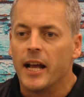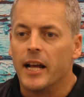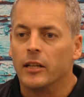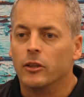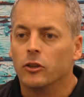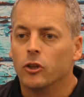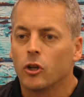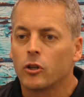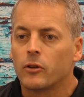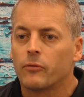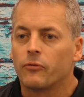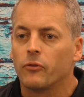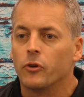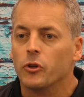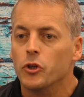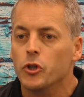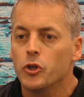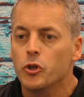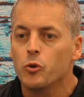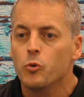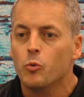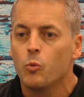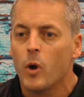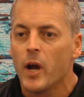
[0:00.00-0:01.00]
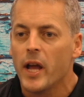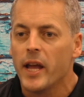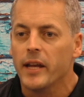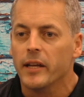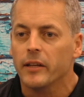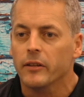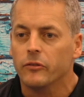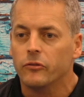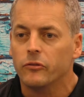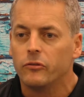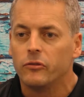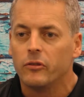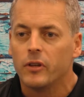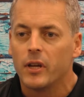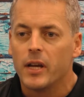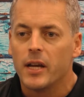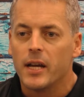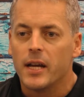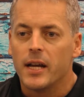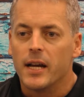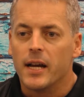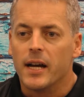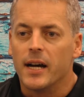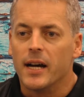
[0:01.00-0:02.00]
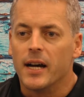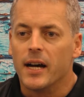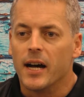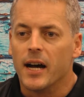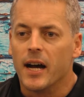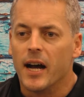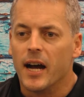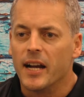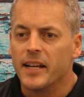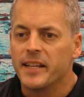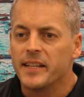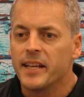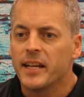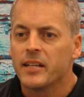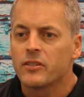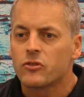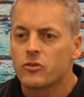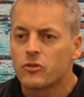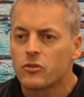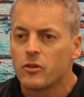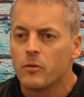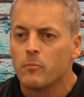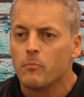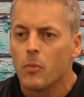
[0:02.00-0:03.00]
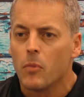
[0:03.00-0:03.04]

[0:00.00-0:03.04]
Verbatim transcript: and look for new ways uh, against the